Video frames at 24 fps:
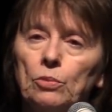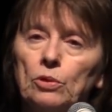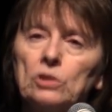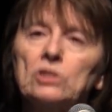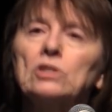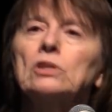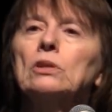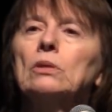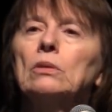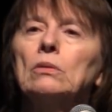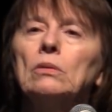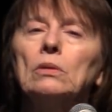
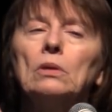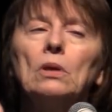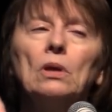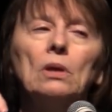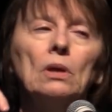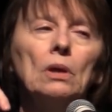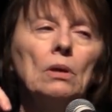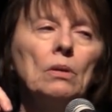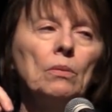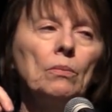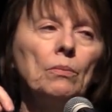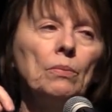personal uh,
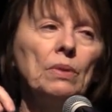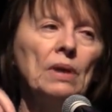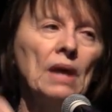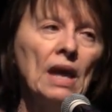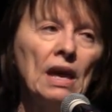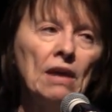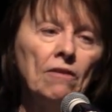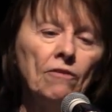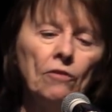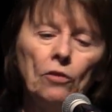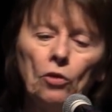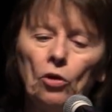uh,
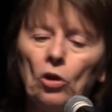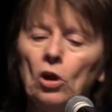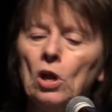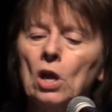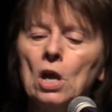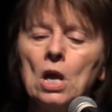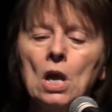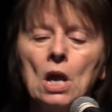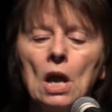behavior.